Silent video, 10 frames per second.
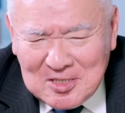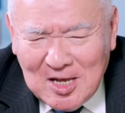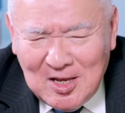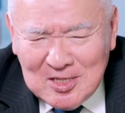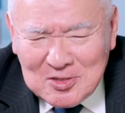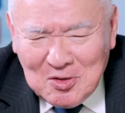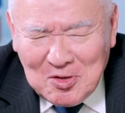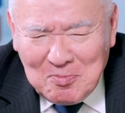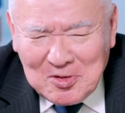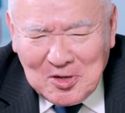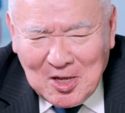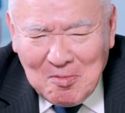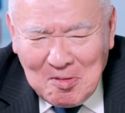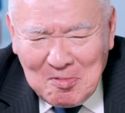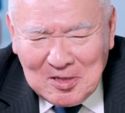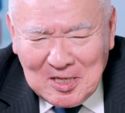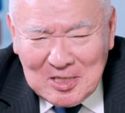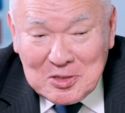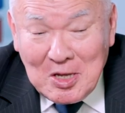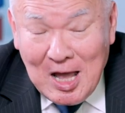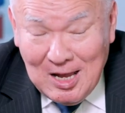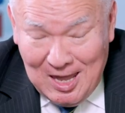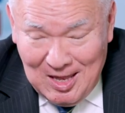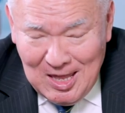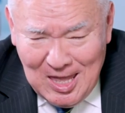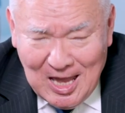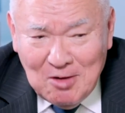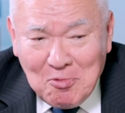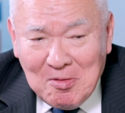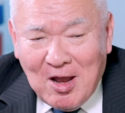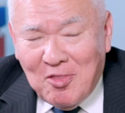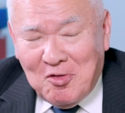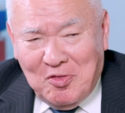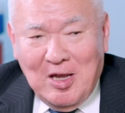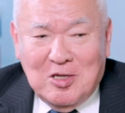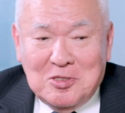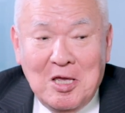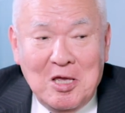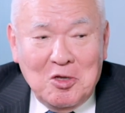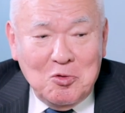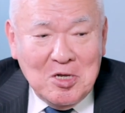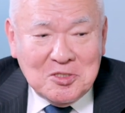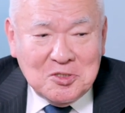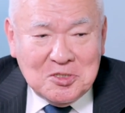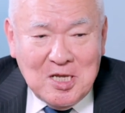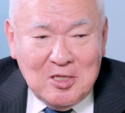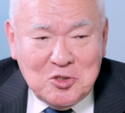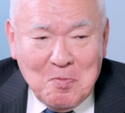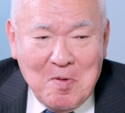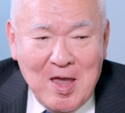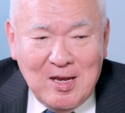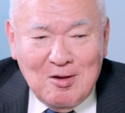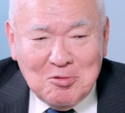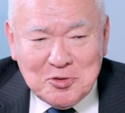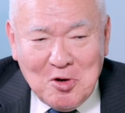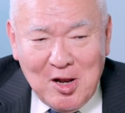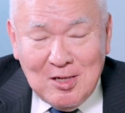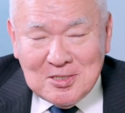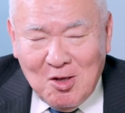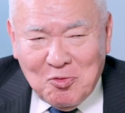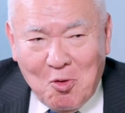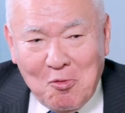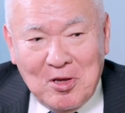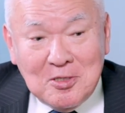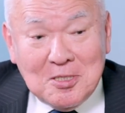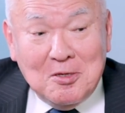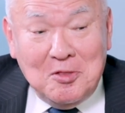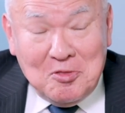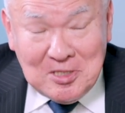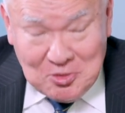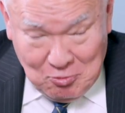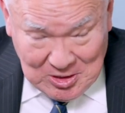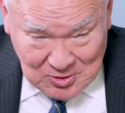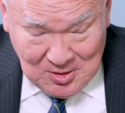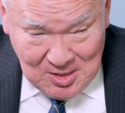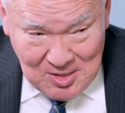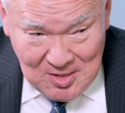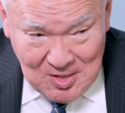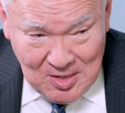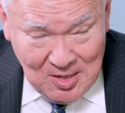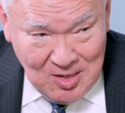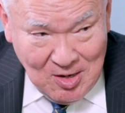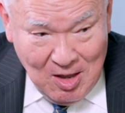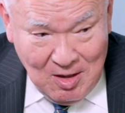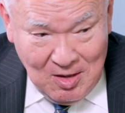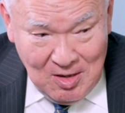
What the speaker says: Chinese, the military capabilities again. And one other thing is US and Japan and Australia and South Korea are in this region. Okay.